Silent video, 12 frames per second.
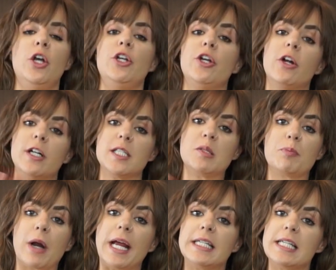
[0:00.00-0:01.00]
You're going to
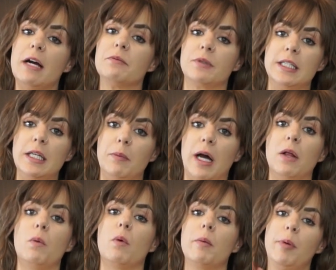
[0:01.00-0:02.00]
spray it down really
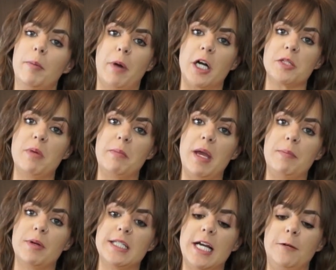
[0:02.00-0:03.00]
well or put parchment
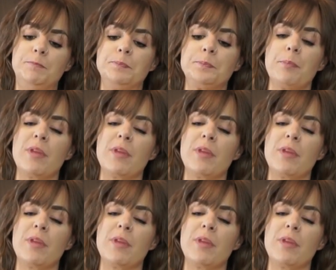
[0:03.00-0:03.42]
paper down.